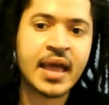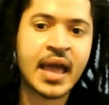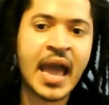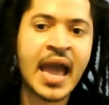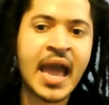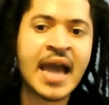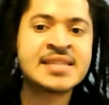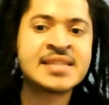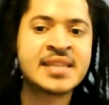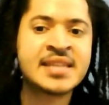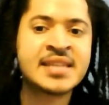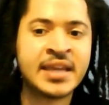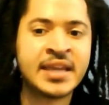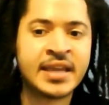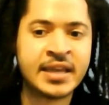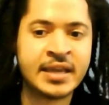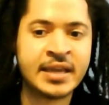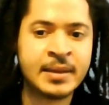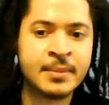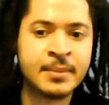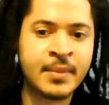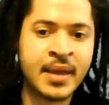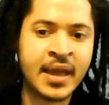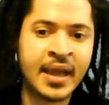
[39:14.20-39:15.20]
asking
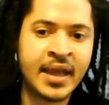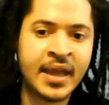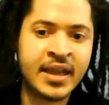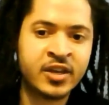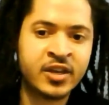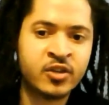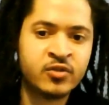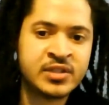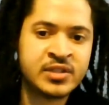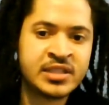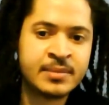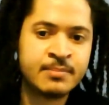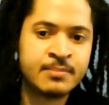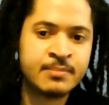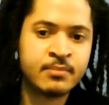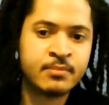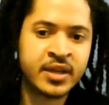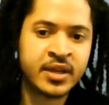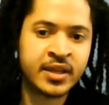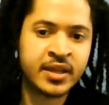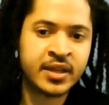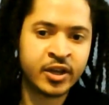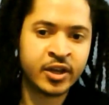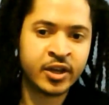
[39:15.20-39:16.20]
him, and you see
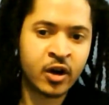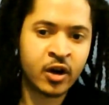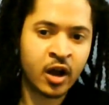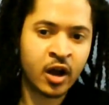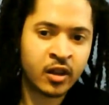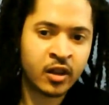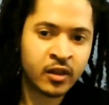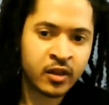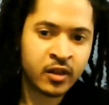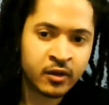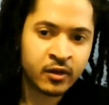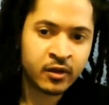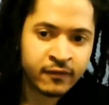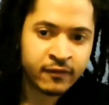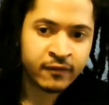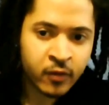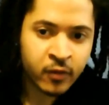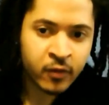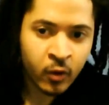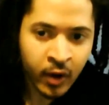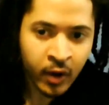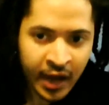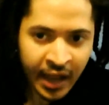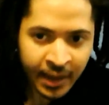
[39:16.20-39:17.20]
money here on the
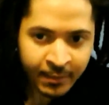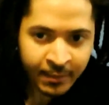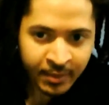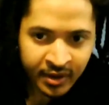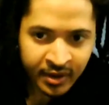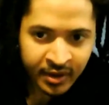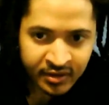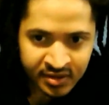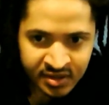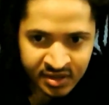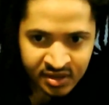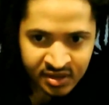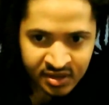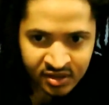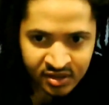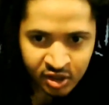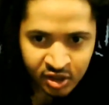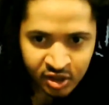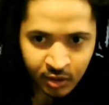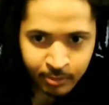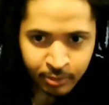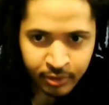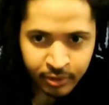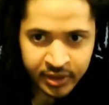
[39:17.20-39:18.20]
floor. I mean, it doesn't
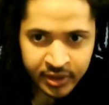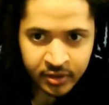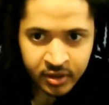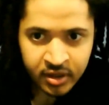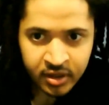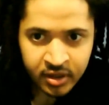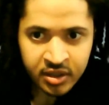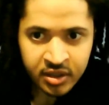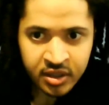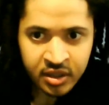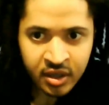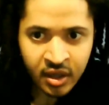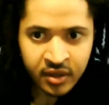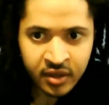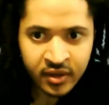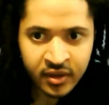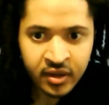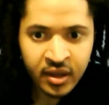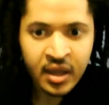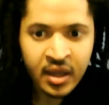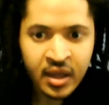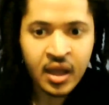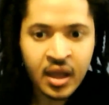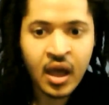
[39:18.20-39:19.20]
show up pretty good on
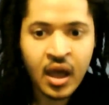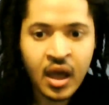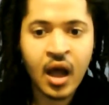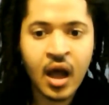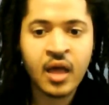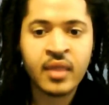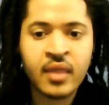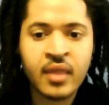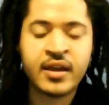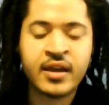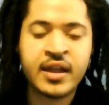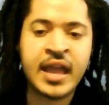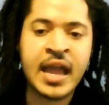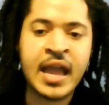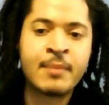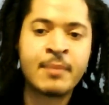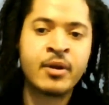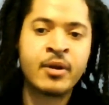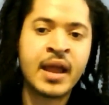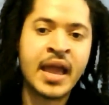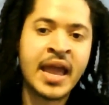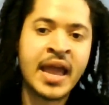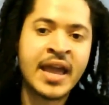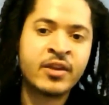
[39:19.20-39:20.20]
the
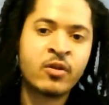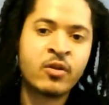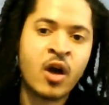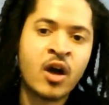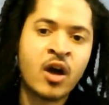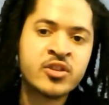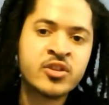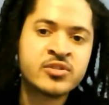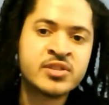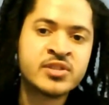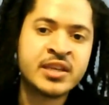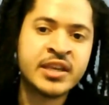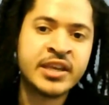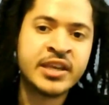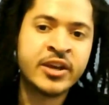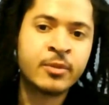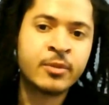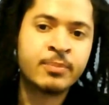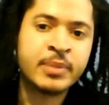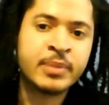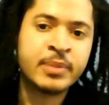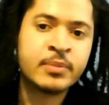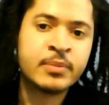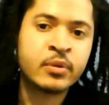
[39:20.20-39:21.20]
camera. And you also see
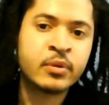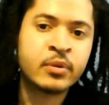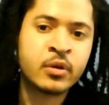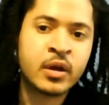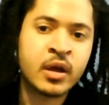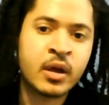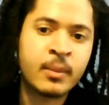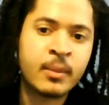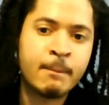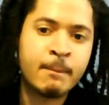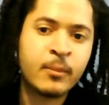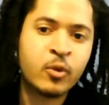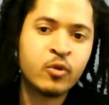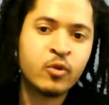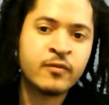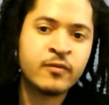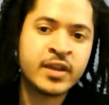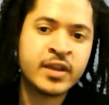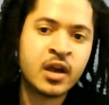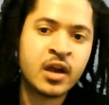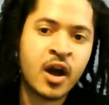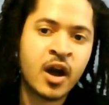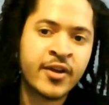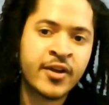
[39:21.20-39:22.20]
here people
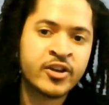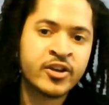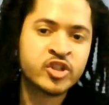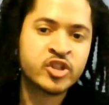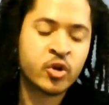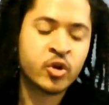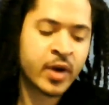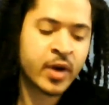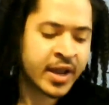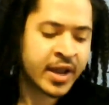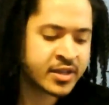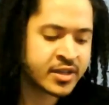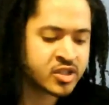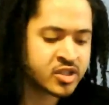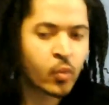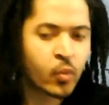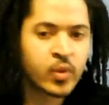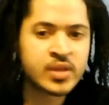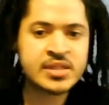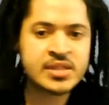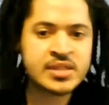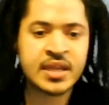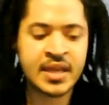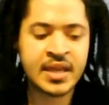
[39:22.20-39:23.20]
moving on a train. So
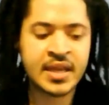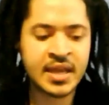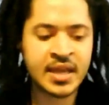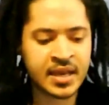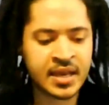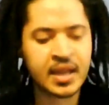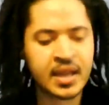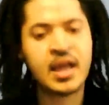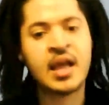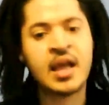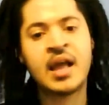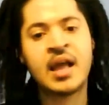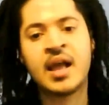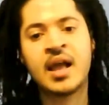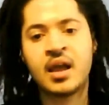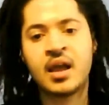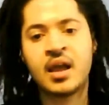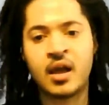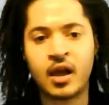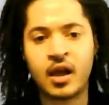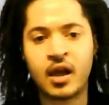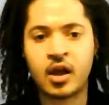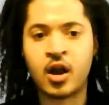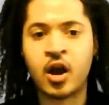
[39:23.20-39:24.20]
once again,
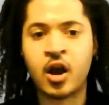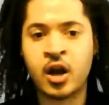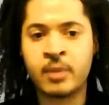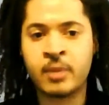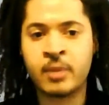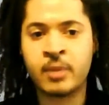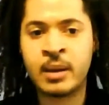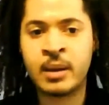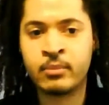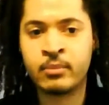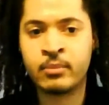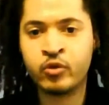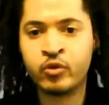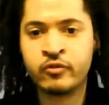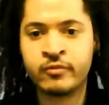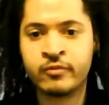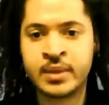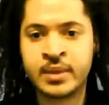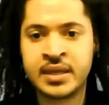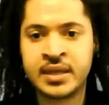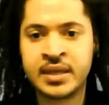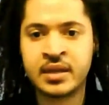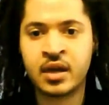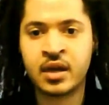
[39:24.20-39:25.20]
a card about
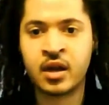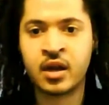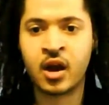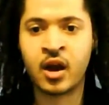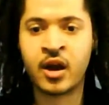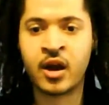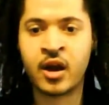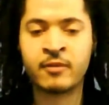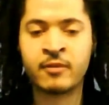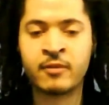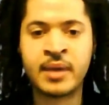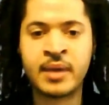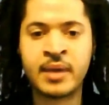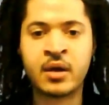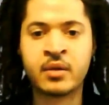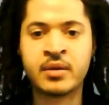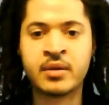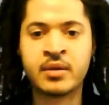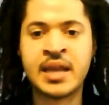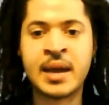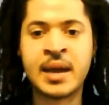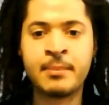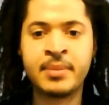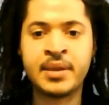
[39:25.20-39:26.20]
movement, a card about
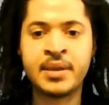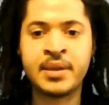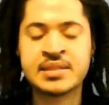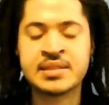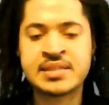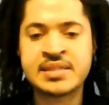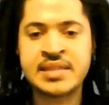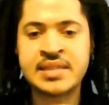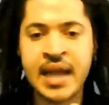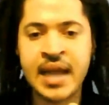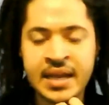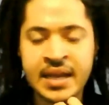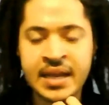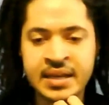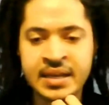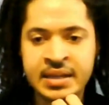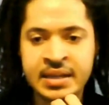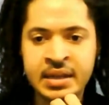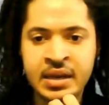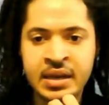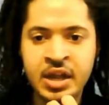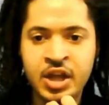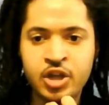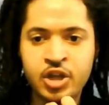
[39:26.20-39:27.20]
not being
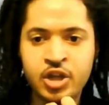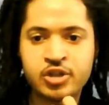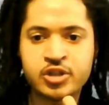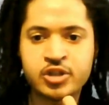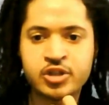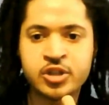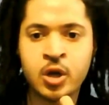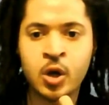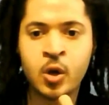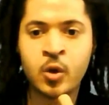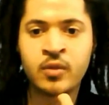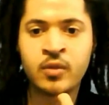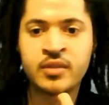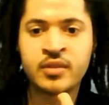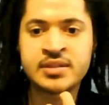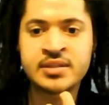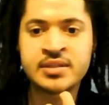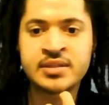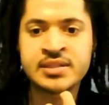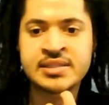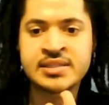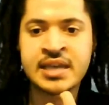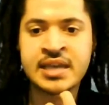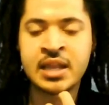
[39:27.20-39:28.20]
stagnant. So this
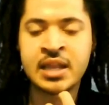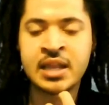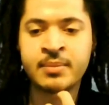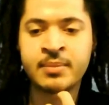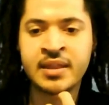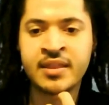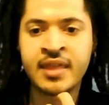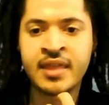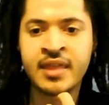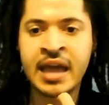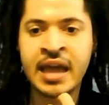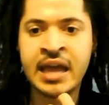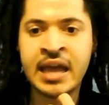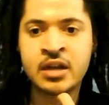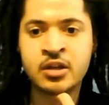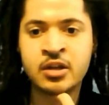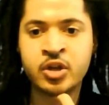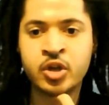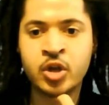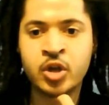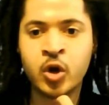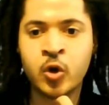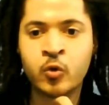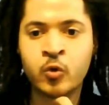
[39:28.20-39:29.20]
is telling me that,
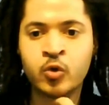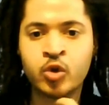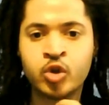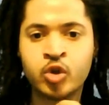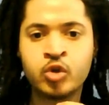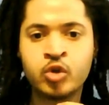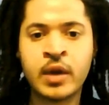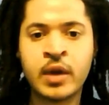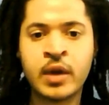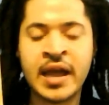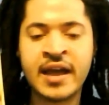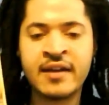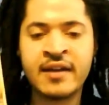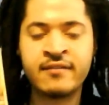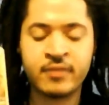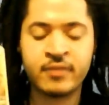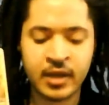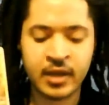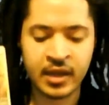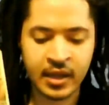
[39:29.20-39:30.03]
you have